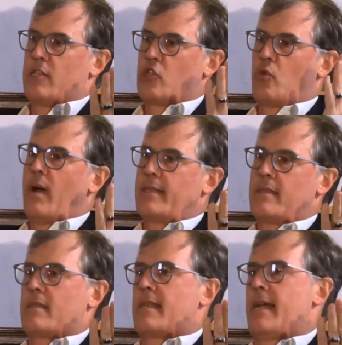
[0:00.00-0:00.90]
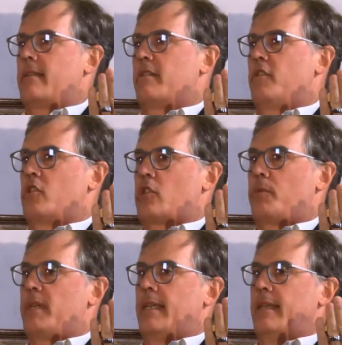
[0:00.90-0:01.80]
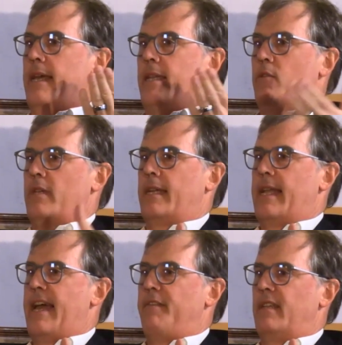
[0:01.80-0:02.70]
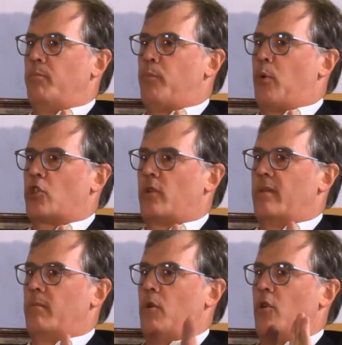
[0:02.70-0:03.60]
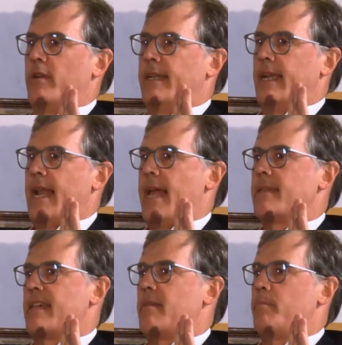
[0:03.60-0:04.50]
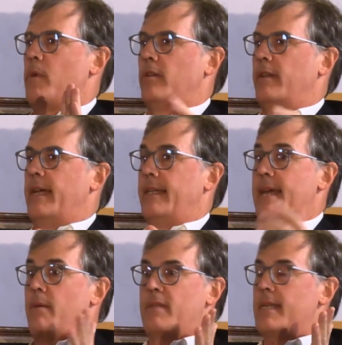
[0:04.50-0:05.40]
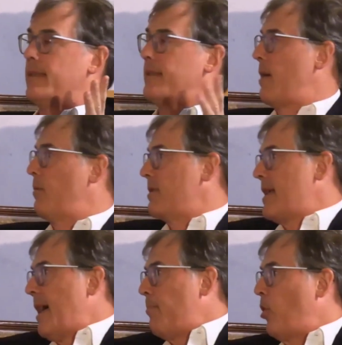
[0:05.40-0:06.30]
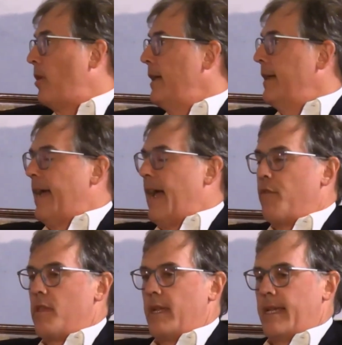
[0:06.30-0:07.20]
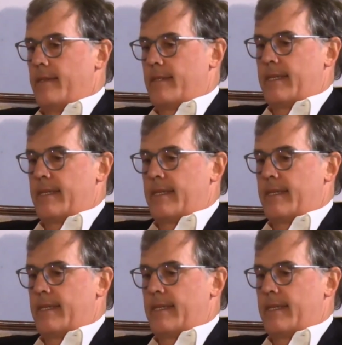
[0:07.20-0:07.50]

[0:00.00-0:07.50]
it's twice the size of the screen. And you can have it in portrait mode and in landscape mode. And that was it. That was Apple. Everything